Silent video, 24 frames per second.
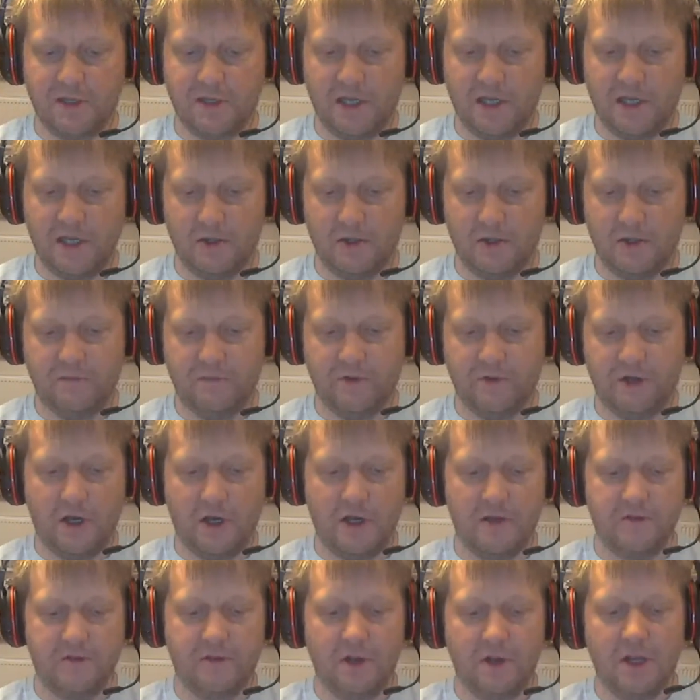that we're playing on
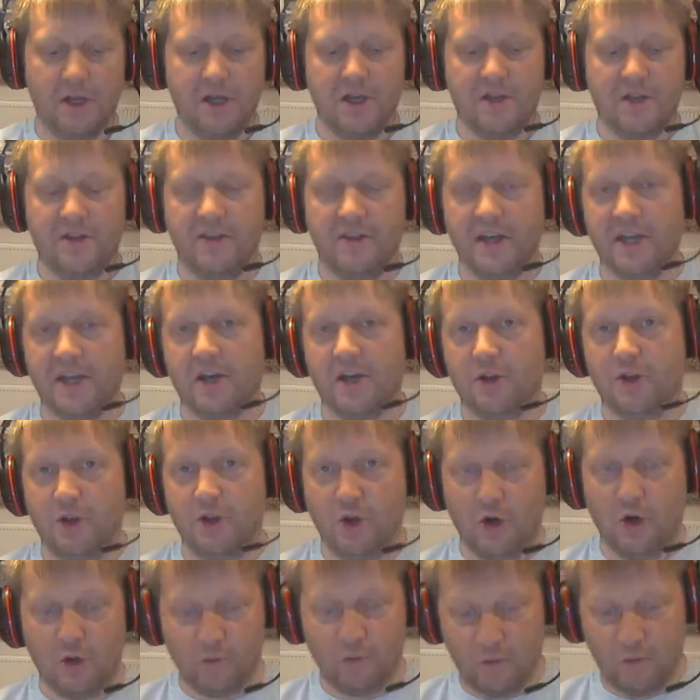Vive, they are
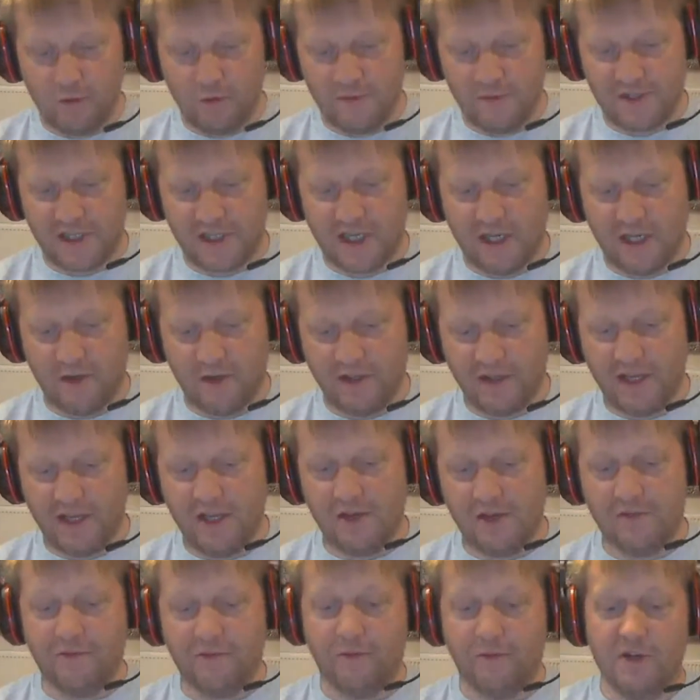not room scale. They
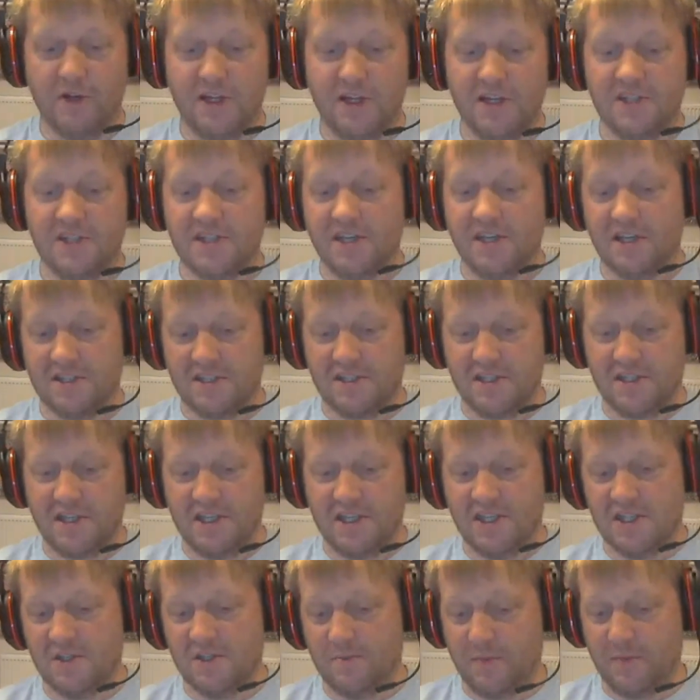are 360
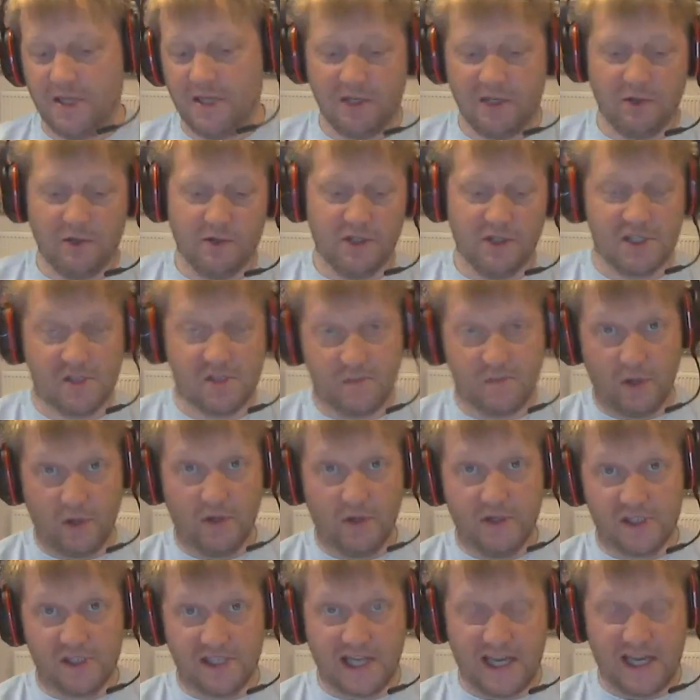spinning on the
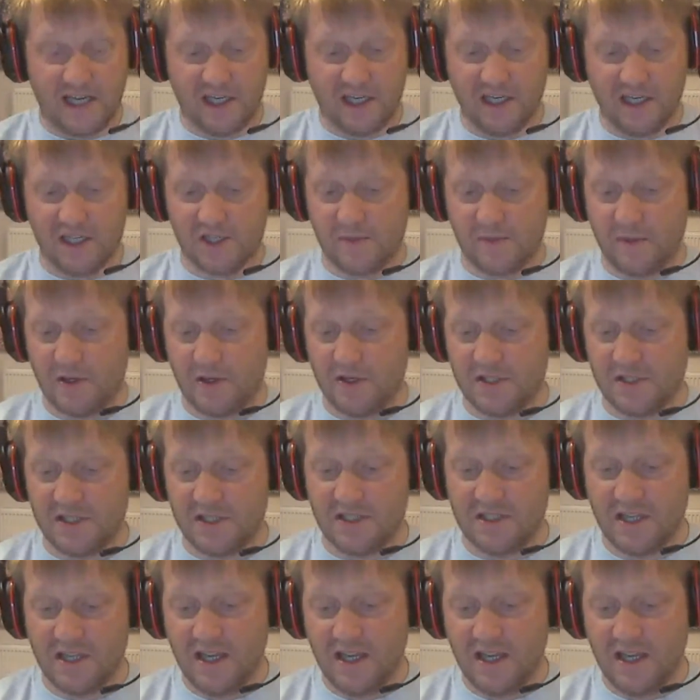spot, standing experiences.